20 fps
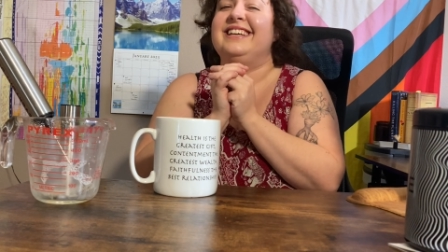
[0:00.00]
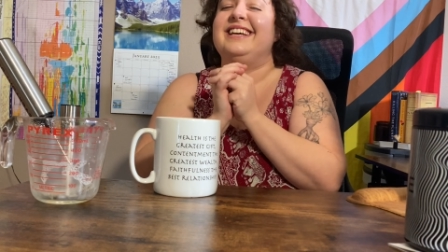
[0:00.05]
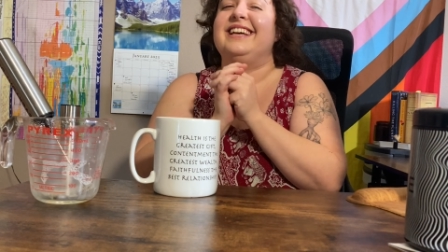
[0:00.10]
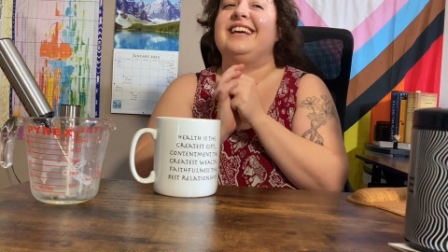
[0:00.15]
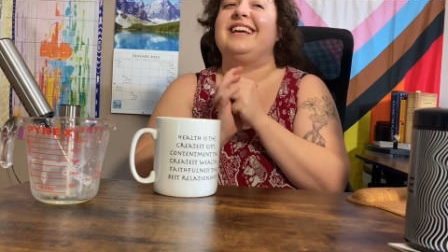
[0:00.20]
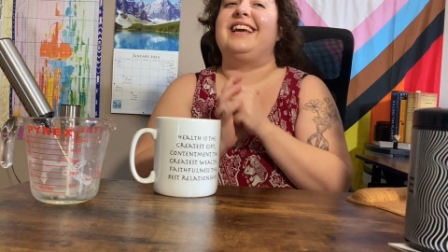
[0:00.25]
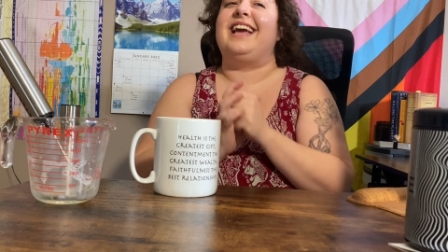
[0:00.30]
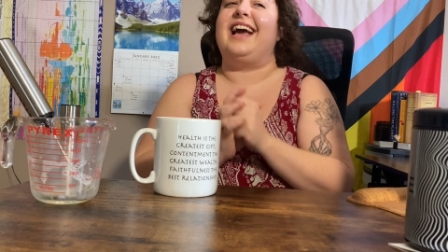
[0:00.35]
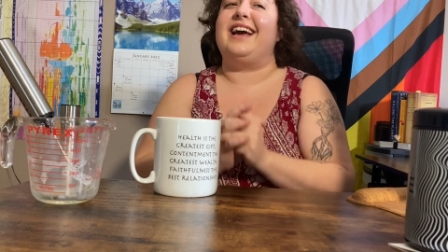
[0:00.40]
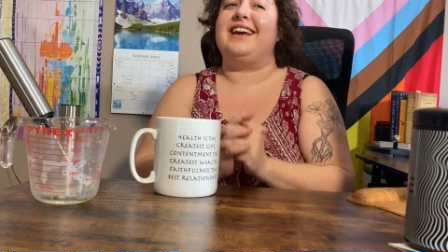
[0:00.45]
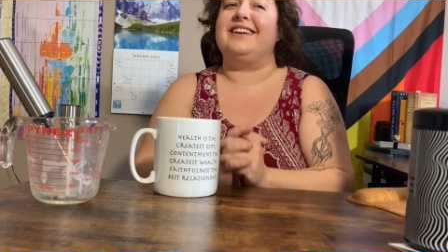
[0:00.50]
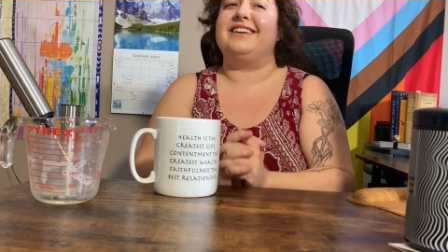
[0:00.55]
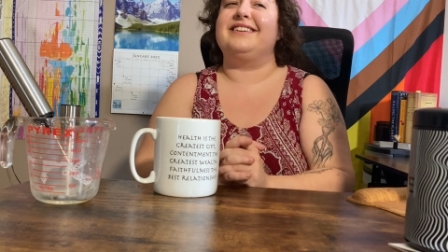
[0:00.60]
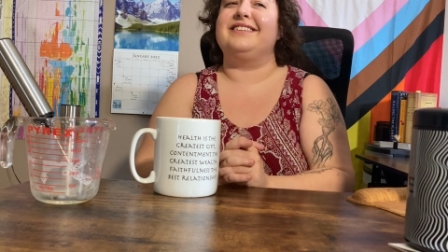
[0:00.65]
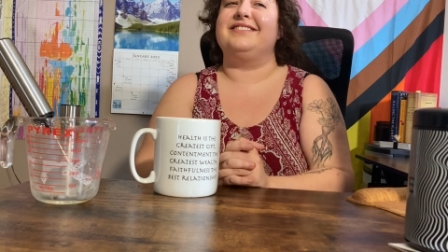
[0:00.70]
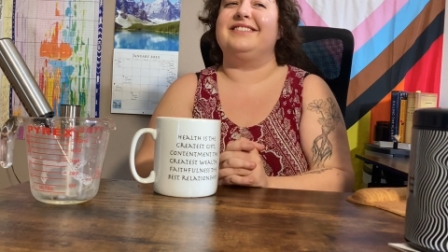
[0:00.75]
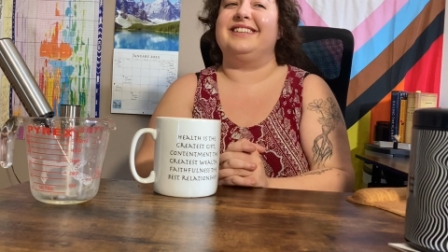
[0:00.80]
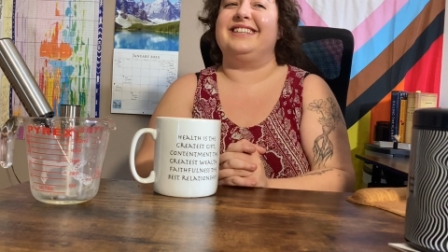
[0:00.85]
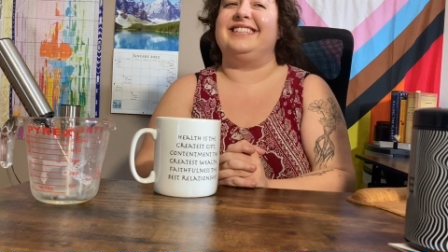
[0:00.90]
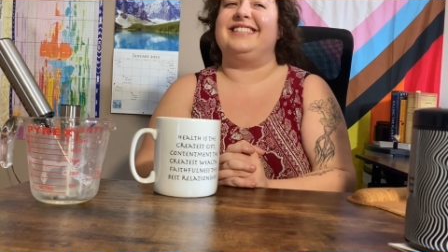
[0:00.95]
Yeah, you
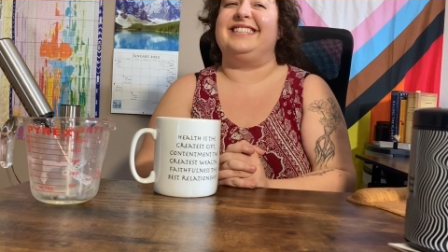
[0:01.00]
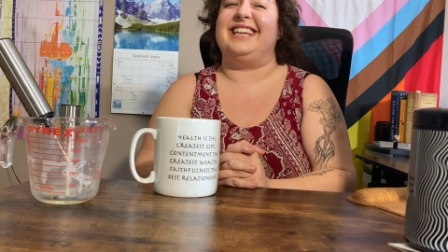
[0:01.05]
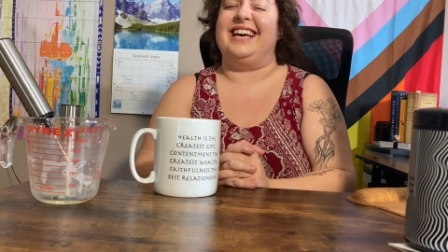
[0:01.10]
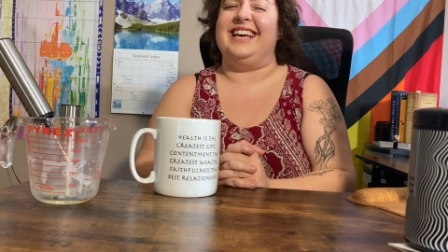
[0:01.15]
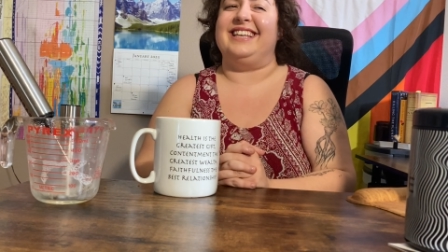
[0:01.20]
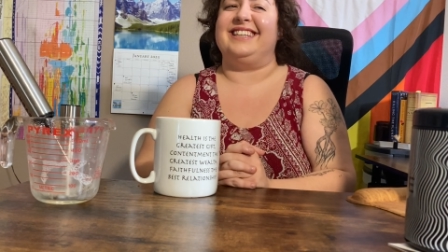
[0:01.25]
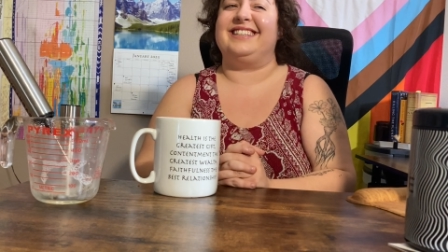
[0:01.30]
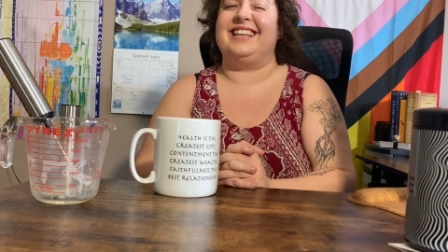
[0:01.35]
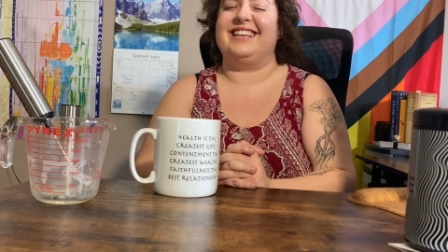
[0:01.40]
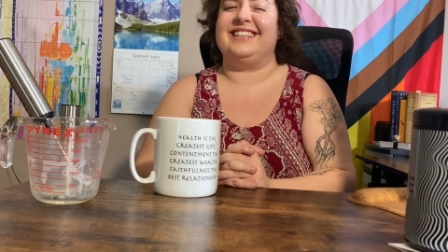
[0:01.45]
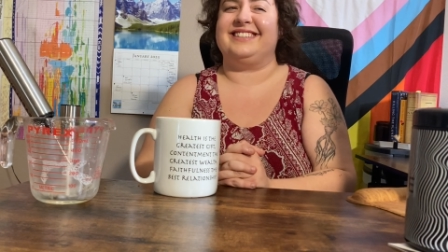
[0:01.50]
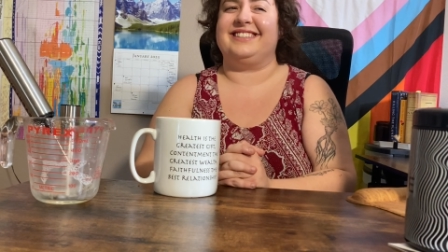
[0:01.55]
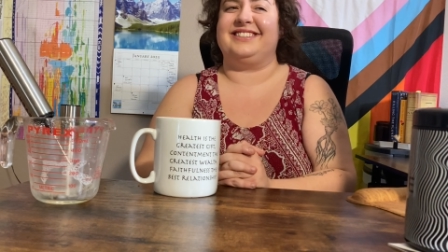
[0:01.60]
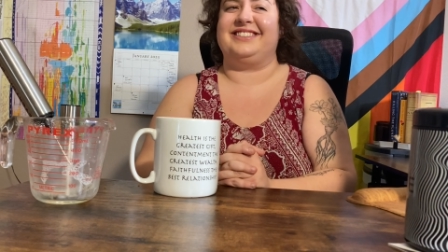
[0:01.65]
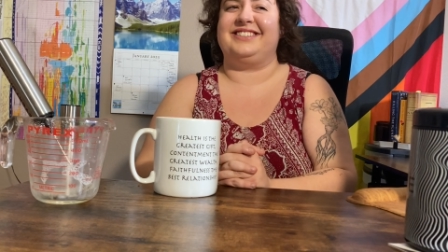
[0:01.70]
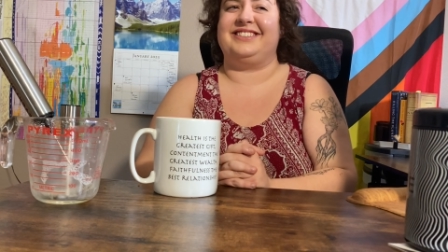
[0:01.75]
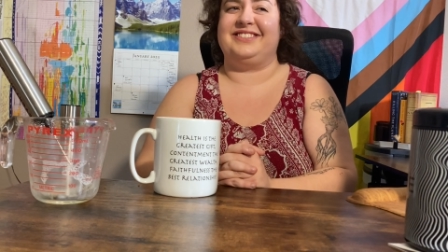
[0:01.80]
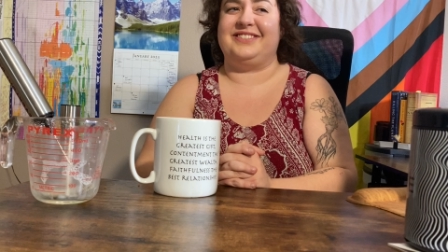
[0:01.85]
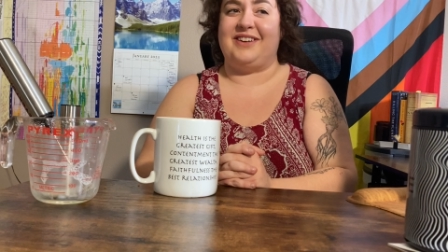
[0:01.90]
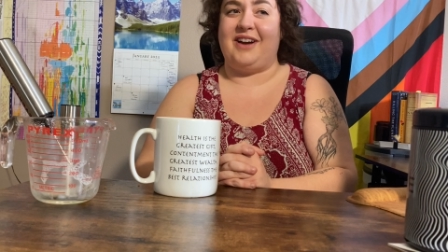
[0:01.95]
can really tell this has a
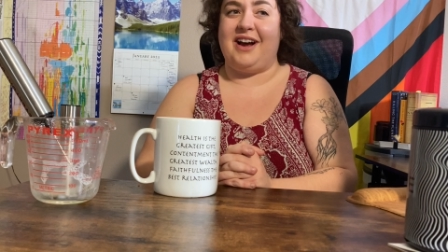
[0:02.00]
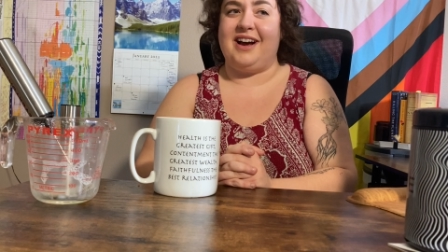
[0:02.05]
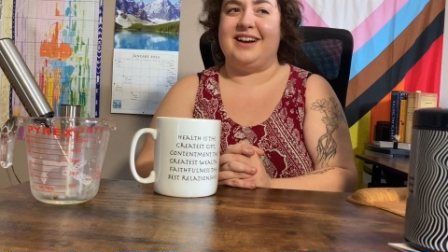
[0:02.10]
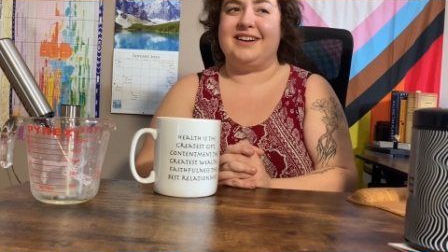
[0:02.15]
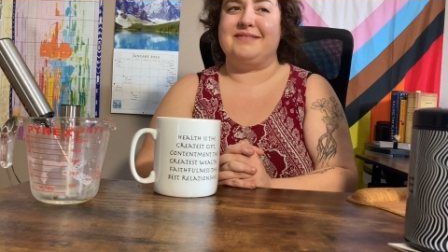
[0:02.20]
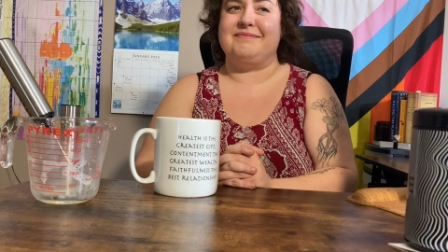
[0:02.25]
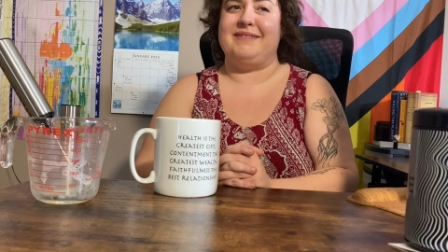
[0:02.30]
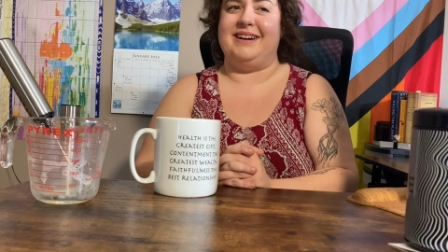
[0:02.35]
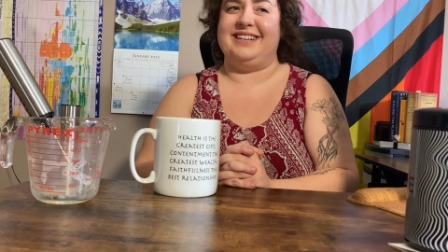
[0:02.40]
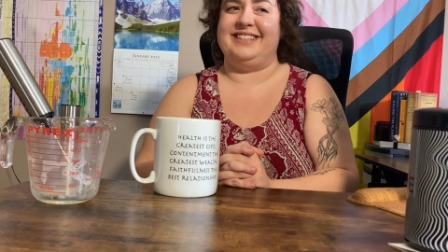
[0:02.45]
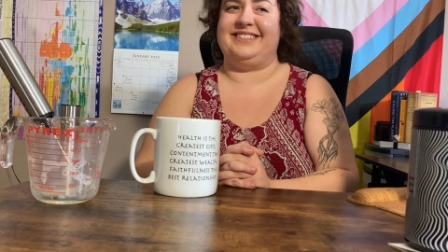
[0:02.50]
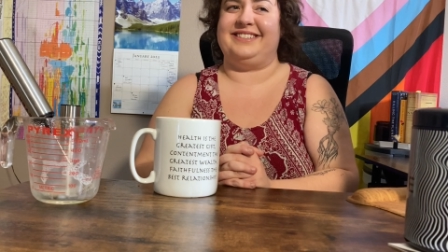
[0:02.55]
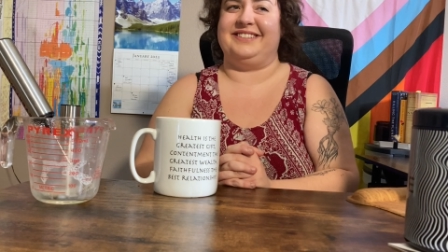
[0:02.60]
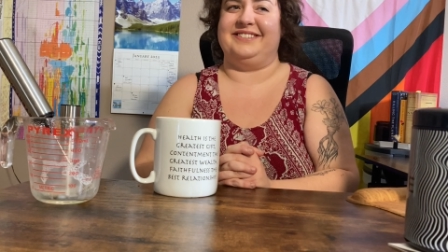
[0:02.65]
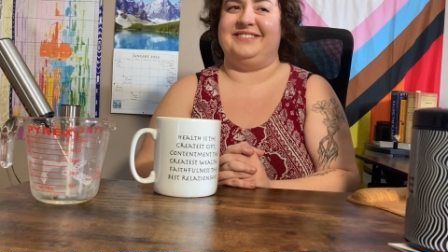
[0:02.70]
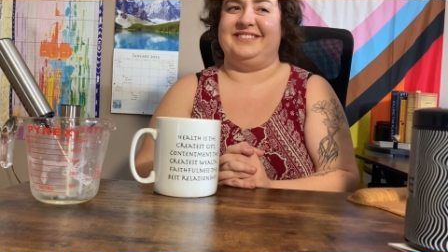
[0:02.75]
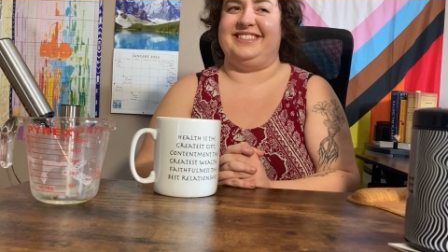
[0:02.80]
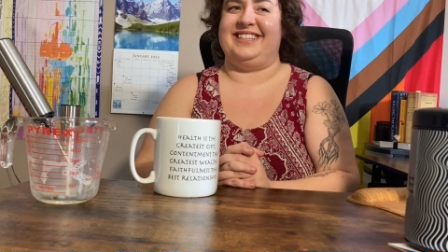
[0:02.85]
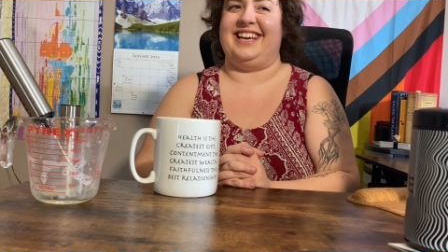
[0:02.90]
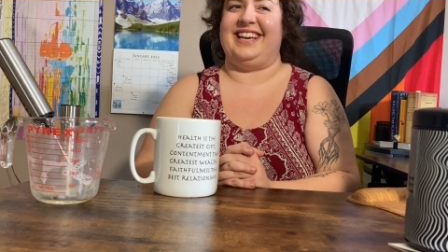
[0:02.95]
strong
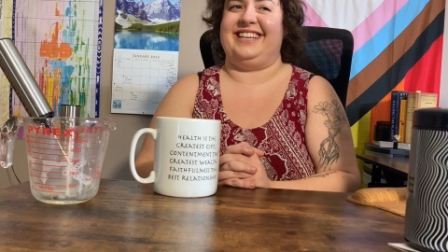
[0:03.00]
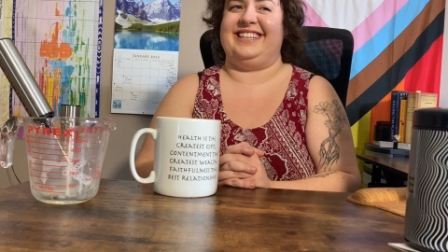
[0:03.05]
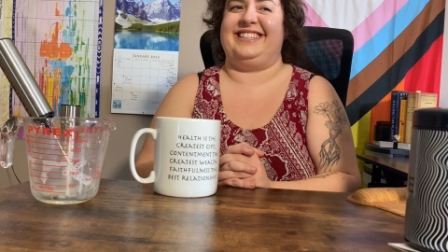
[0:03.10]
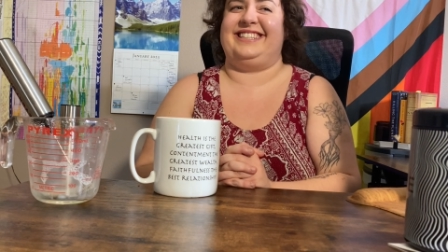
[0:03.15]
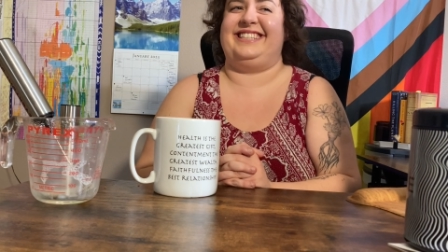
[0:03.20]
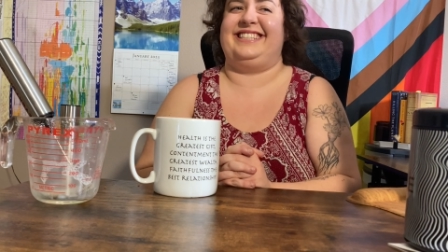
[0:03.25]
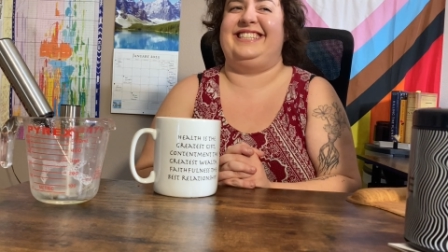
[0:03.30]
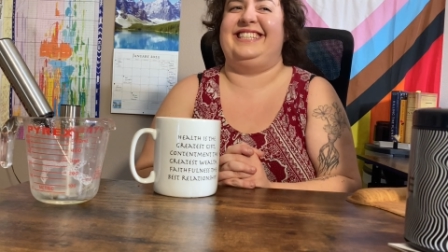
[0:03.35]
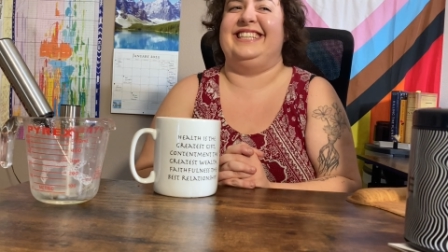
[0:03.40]
mushroom taste.